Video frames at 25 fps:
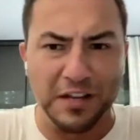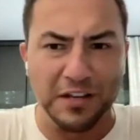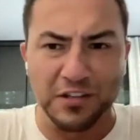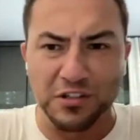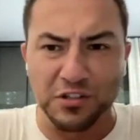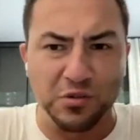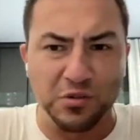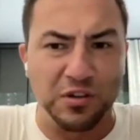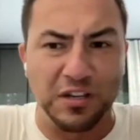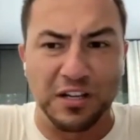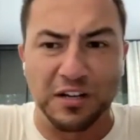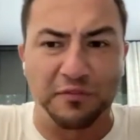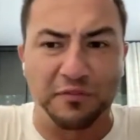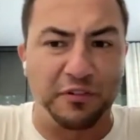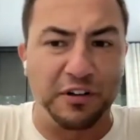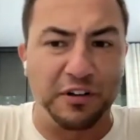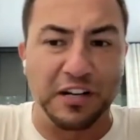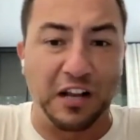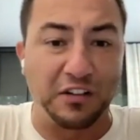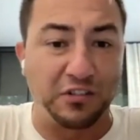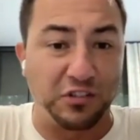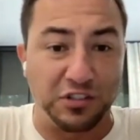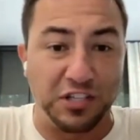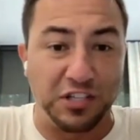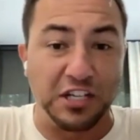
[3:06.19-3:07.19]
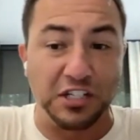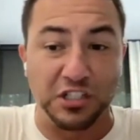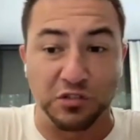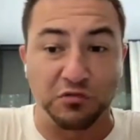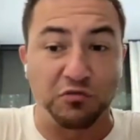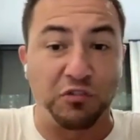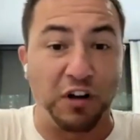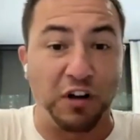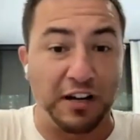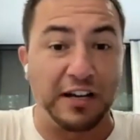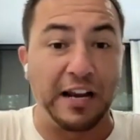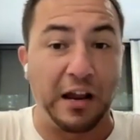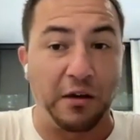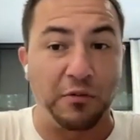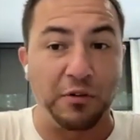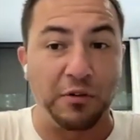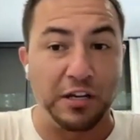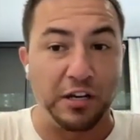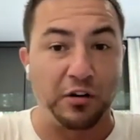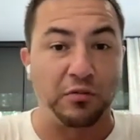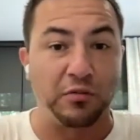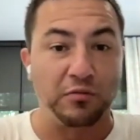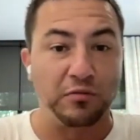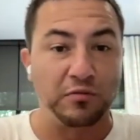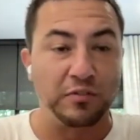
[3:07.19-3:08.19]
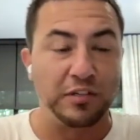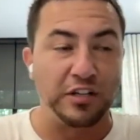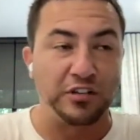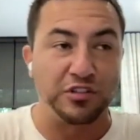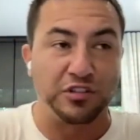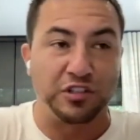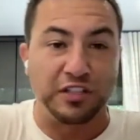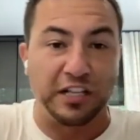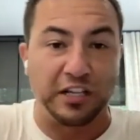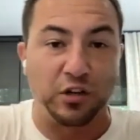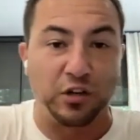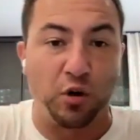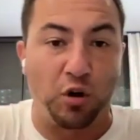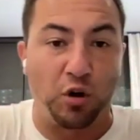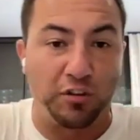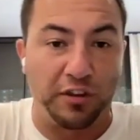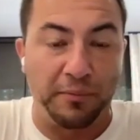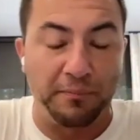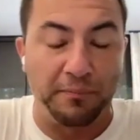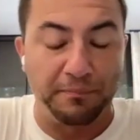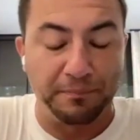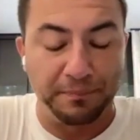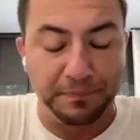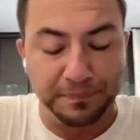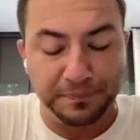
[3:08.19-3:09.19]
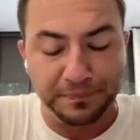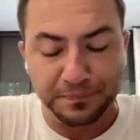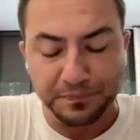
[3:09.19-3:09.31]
and you can get a free consultation right now. Here's a link, call them.